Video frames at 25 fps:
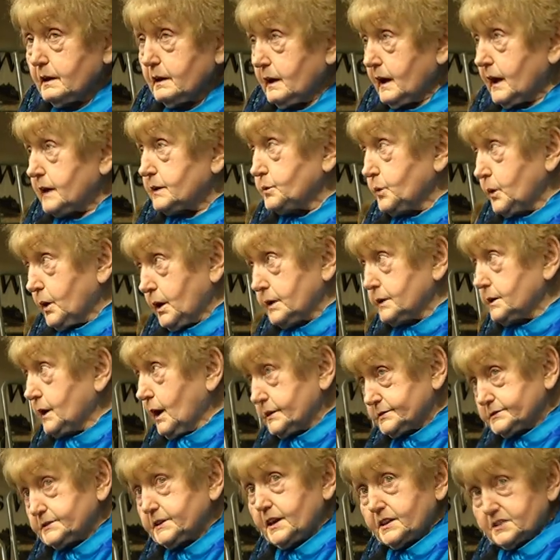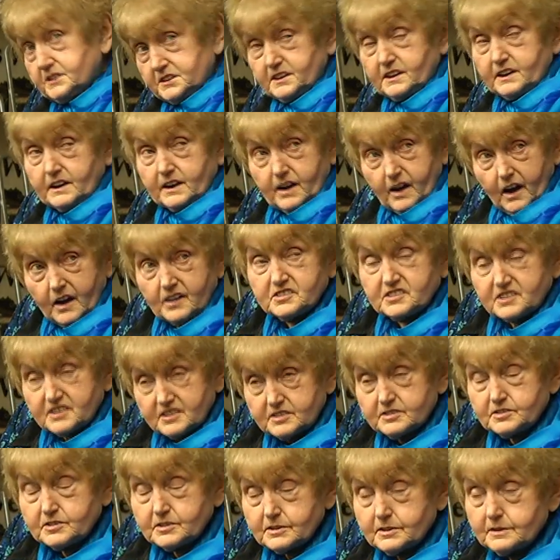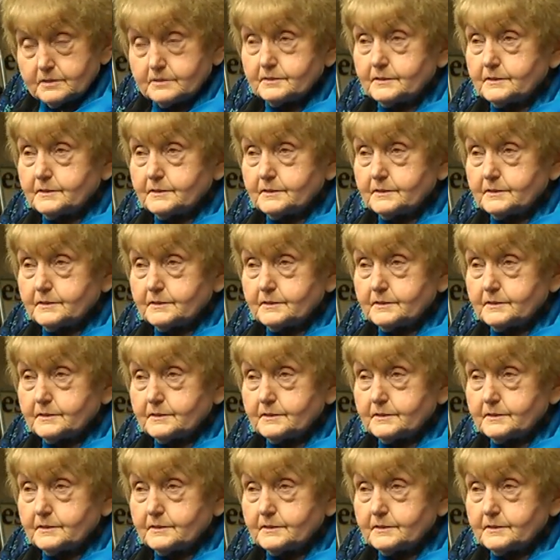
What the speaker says: and we are not kissing cousins.